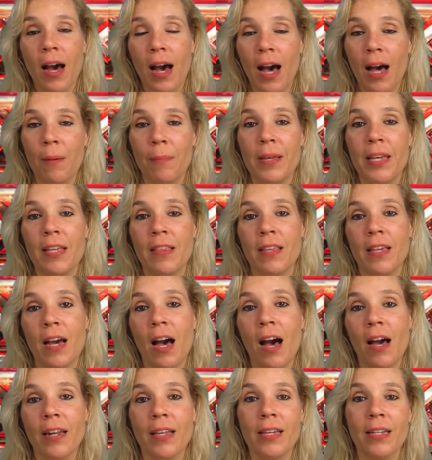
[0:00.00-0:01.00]
I'll be in the
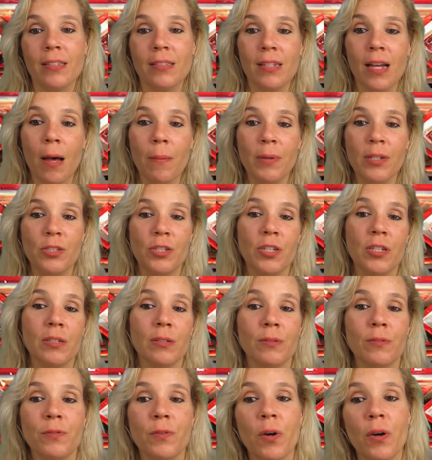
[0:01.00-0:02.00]
audience. I'll be
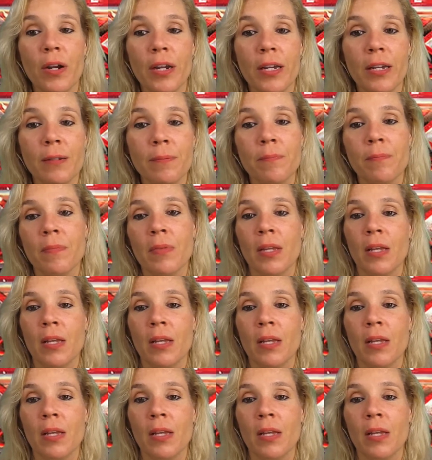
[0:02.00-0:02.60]
cheering for you.